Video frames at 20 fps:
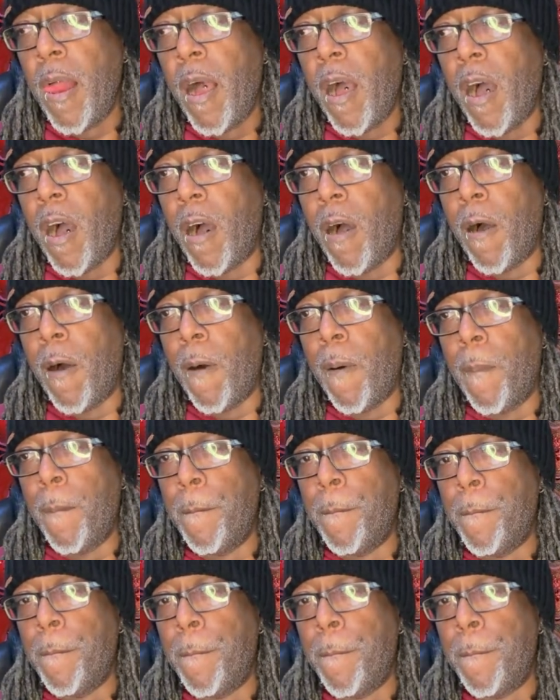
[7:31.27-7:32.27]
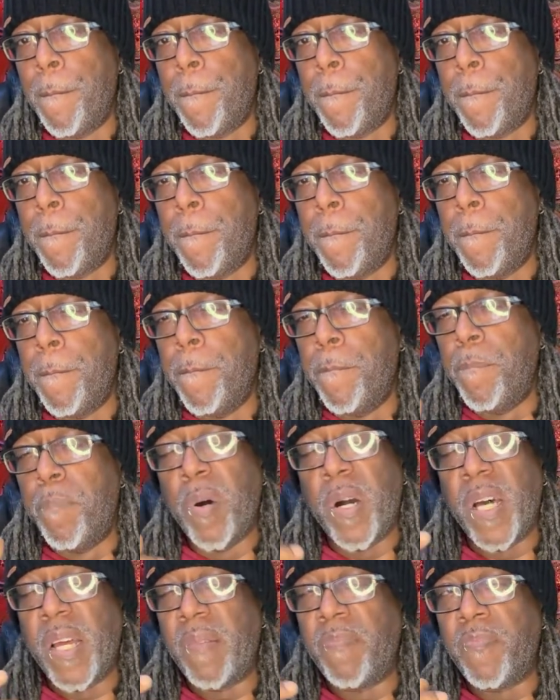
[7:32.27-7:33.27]

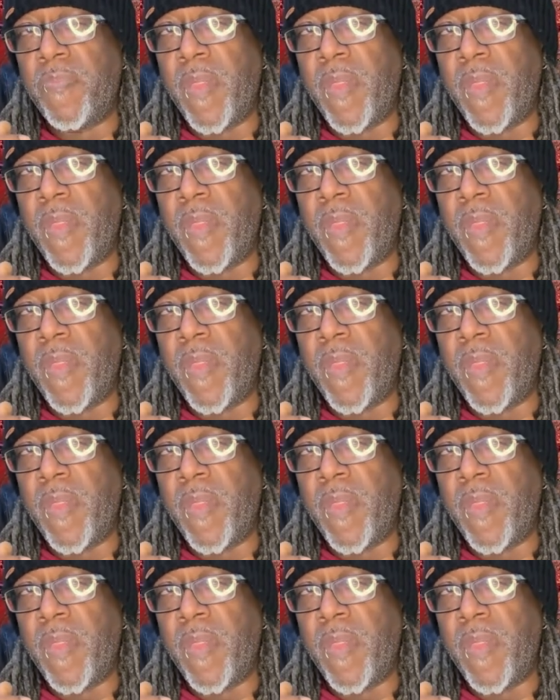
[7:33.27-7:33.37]
But